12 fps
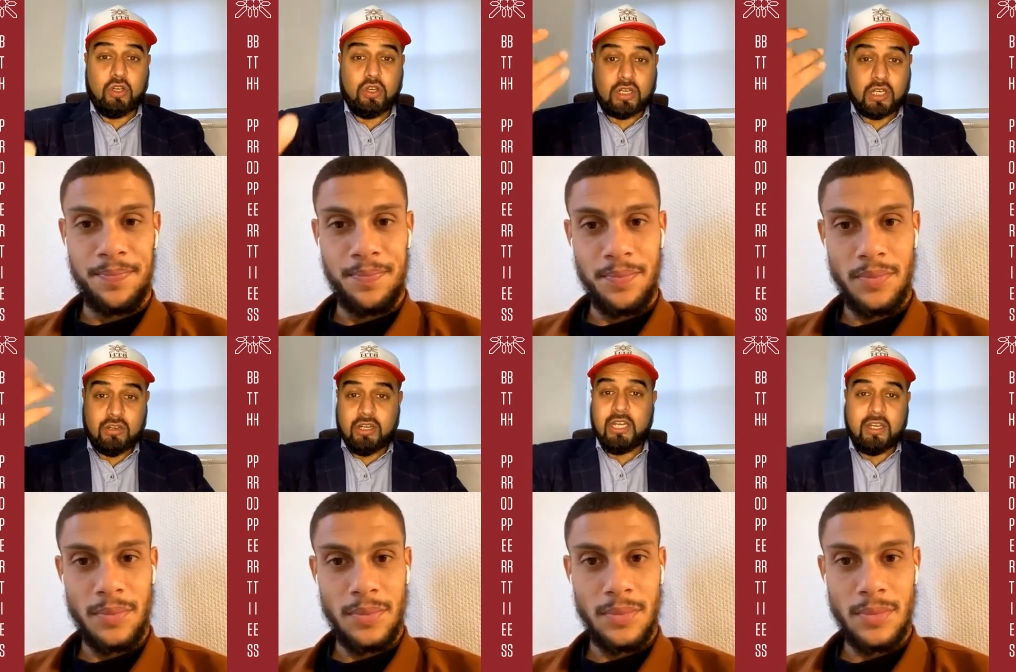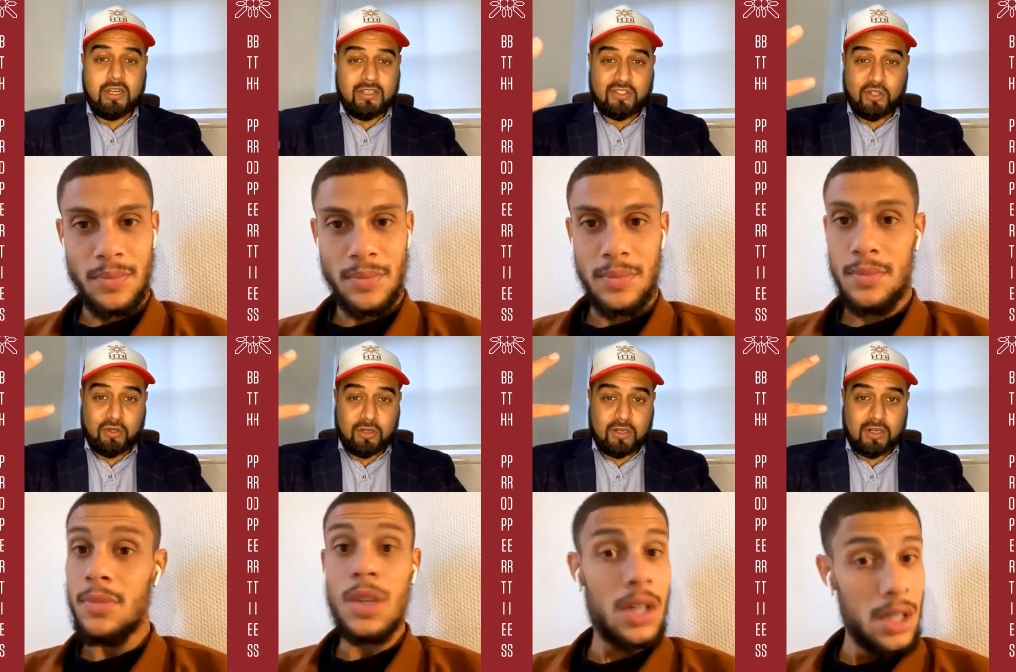Speaker 1: career. It's
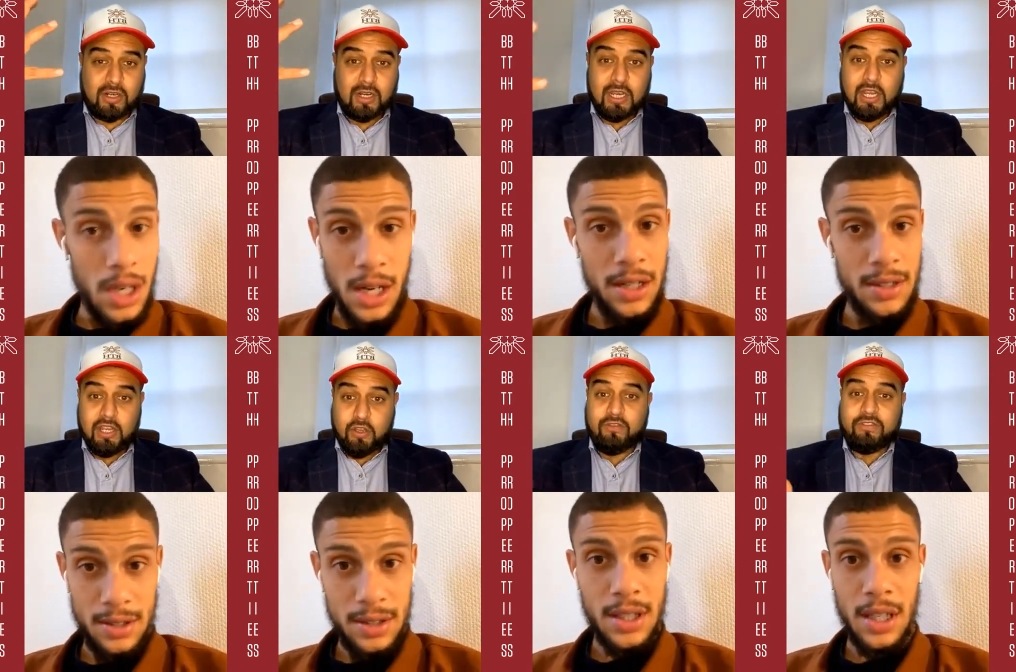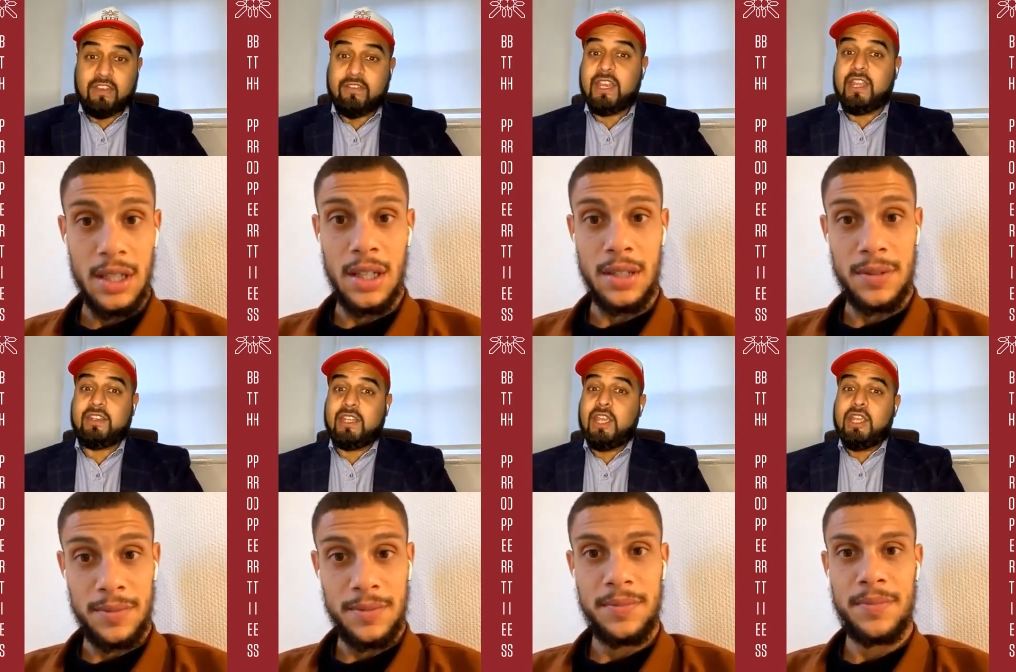your yeah. You've yeah, given yeah.
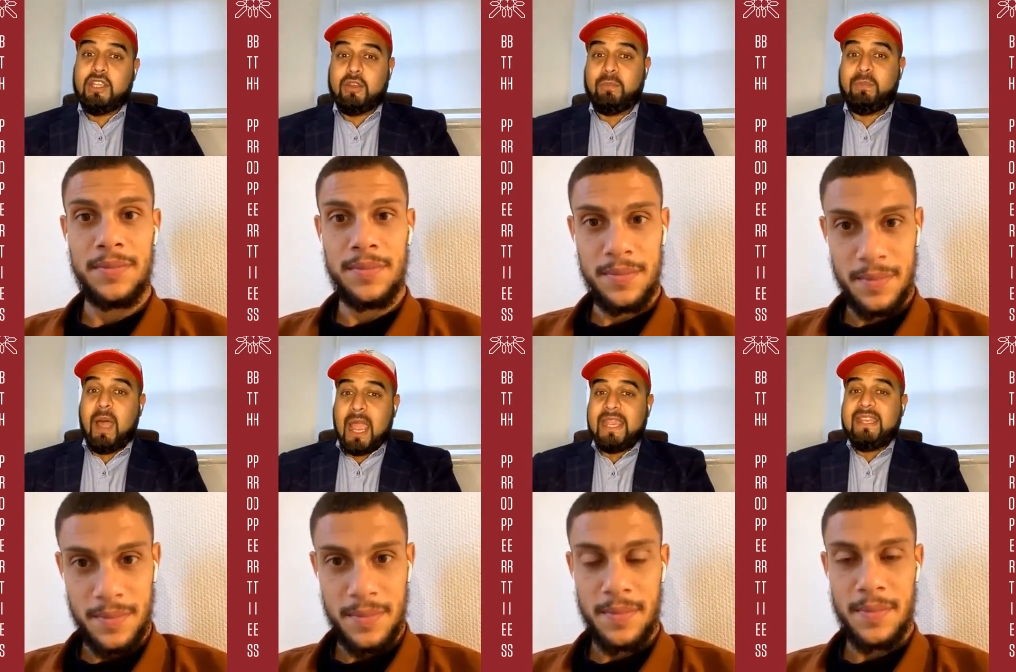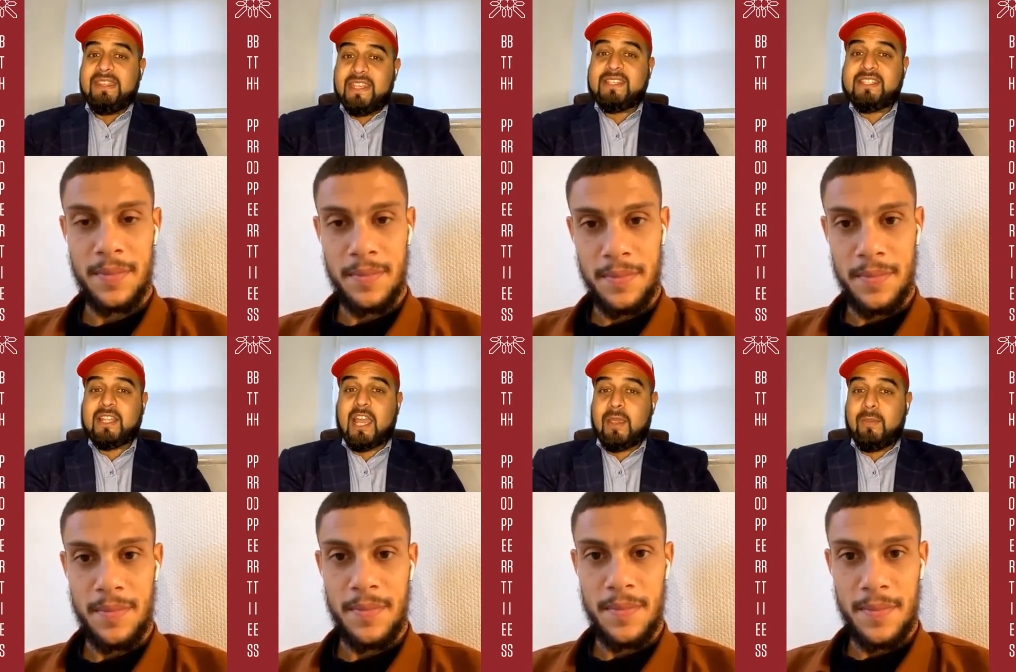it by this
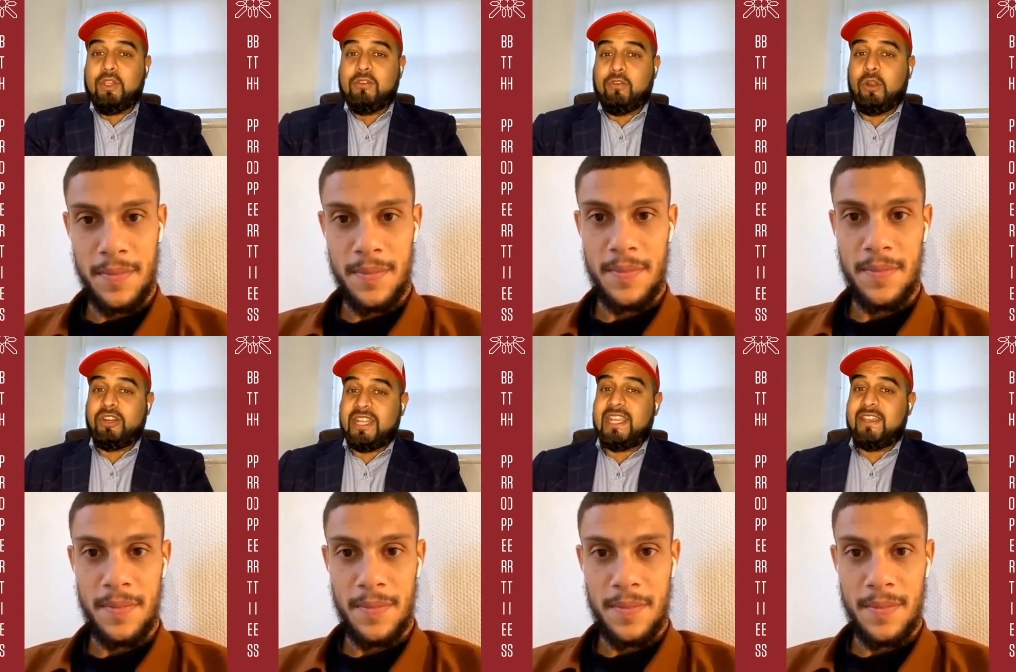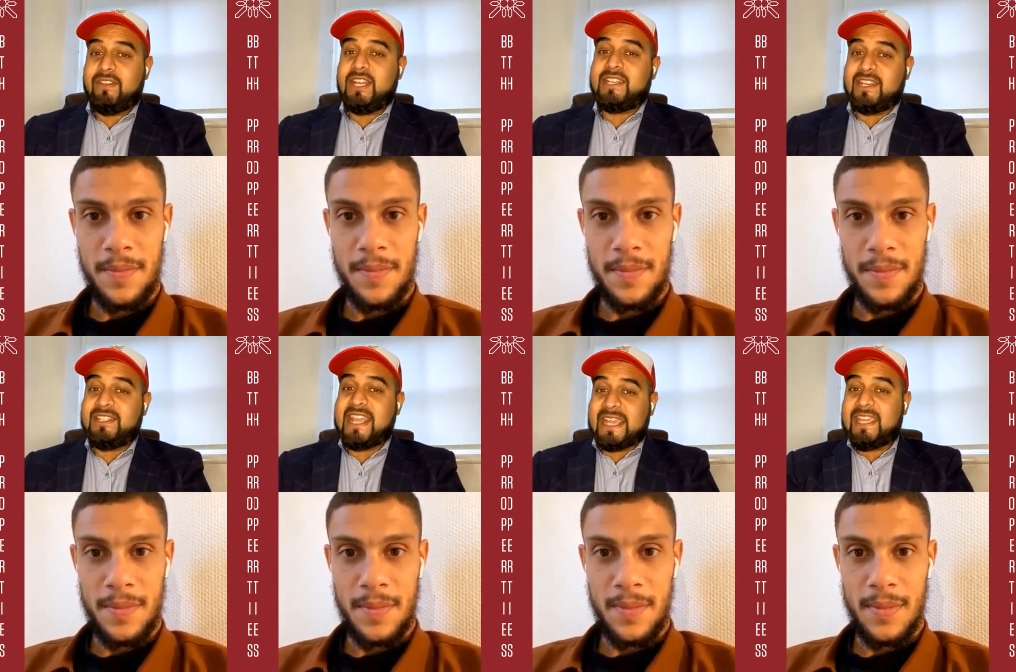time. You've already given it a
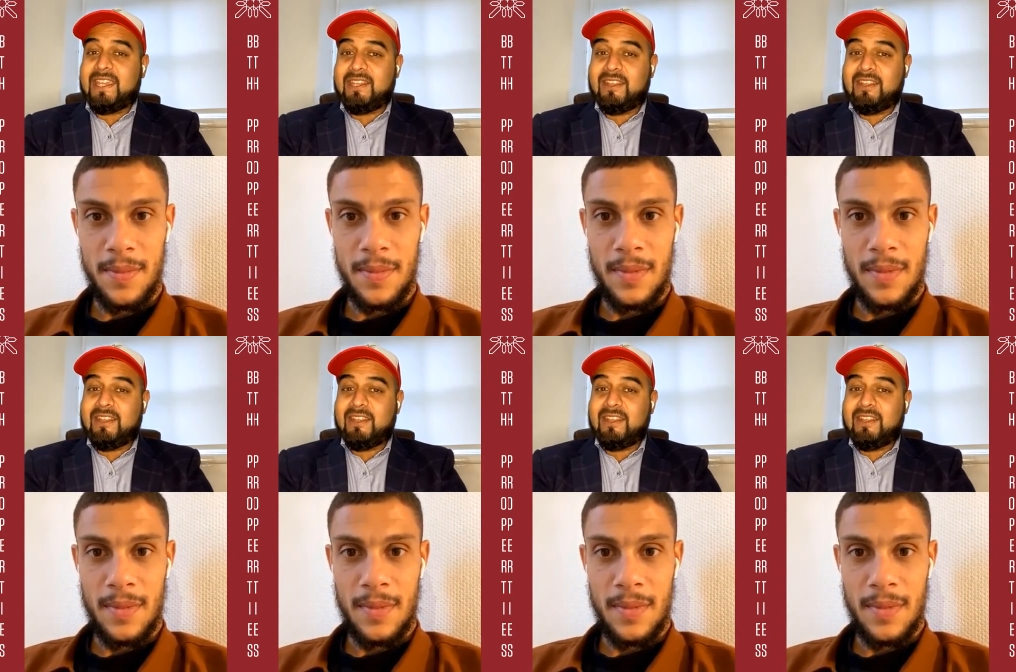decade.